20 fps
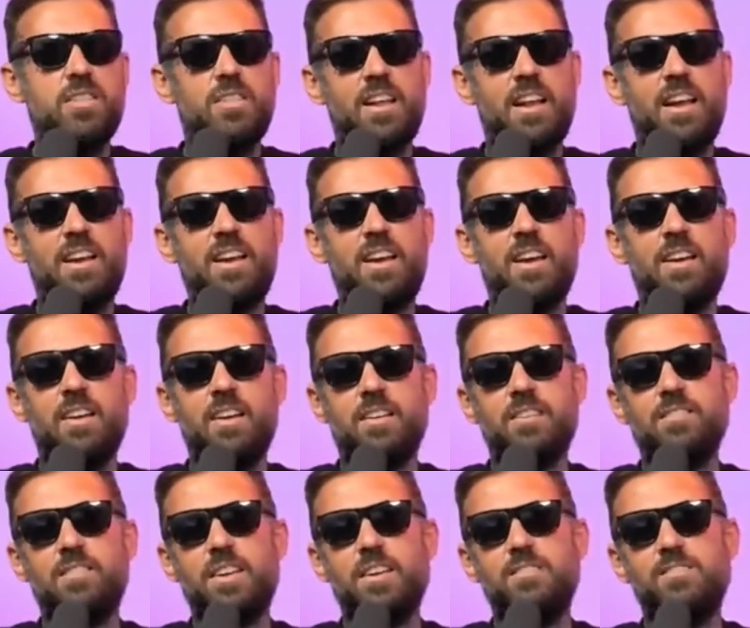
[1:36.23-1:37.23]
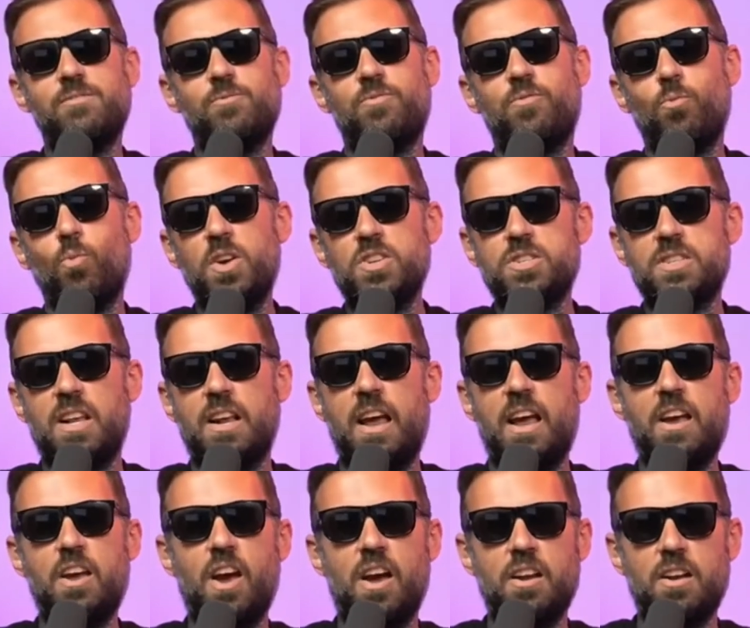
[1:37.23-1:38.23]
interviews, you know,
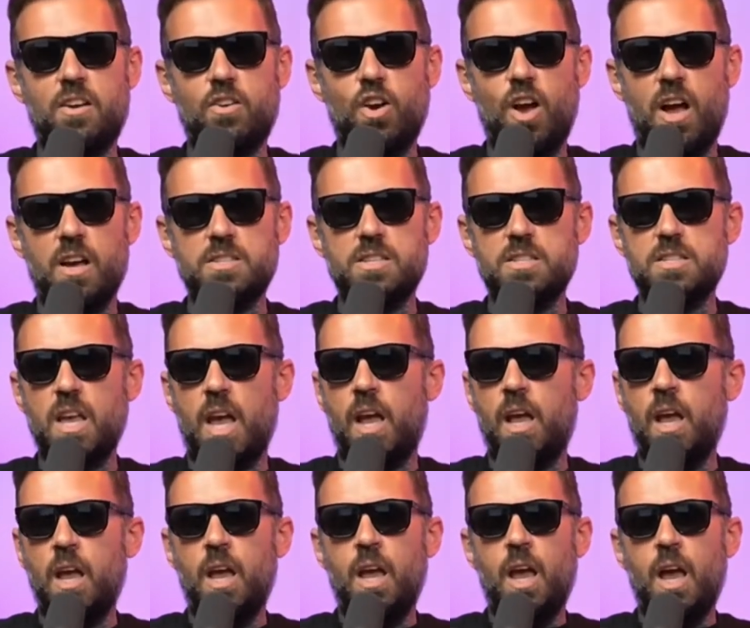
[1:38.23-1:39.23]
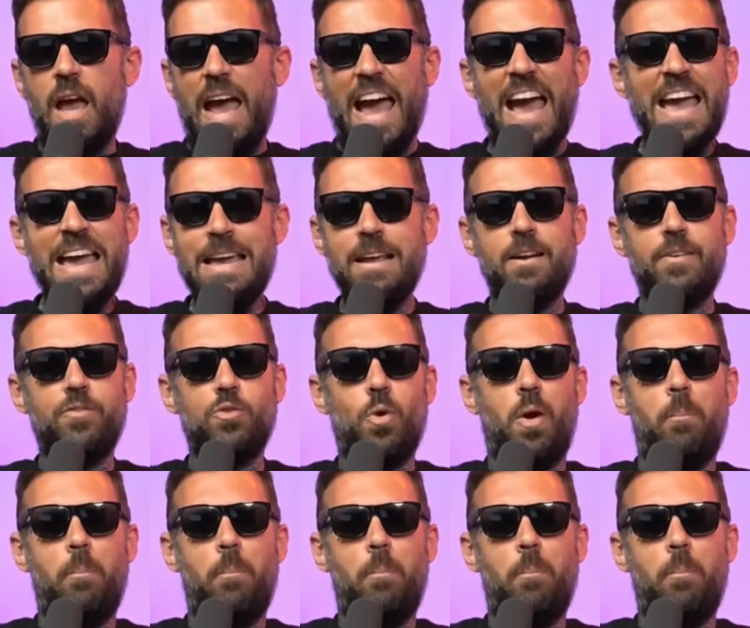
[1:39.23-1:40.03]
platforms out him, Black TV, Compo